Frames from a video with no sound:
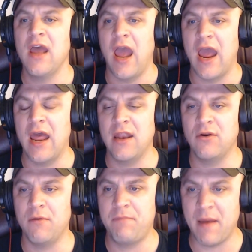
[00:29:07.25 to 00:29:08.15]
And
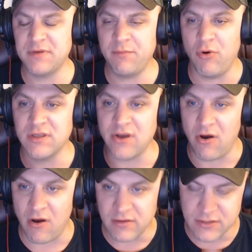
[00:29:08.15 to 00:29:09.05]
Pepsi points
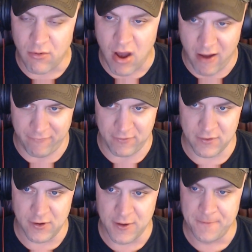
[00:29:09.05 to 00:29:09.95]
also offered
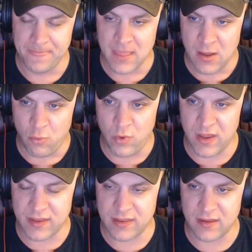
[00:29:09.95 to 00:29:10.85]

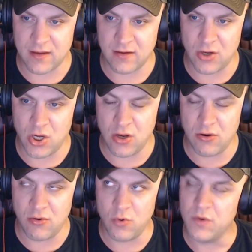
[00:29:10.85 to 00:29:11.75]
with
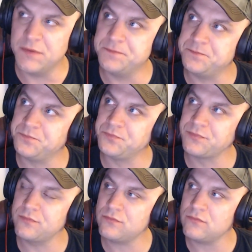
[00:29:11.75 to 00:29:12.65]
no
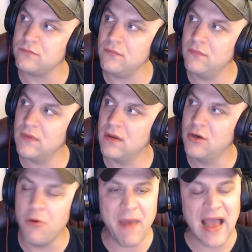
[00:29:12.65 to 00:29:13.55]

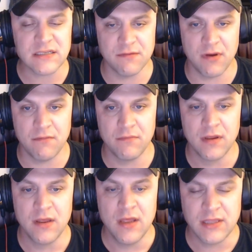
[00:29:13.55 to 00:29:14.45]
maximum
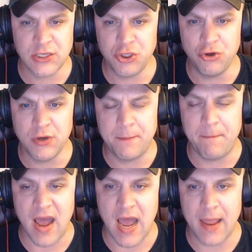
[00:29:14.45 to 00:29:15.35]
that you could
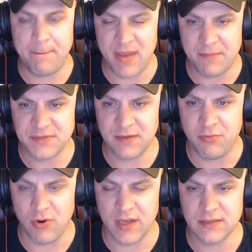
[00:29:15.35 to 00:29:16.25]
buy Pepsi
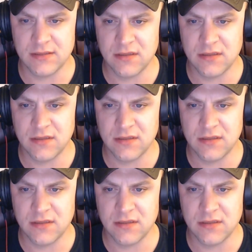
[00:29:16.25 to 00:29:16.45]
points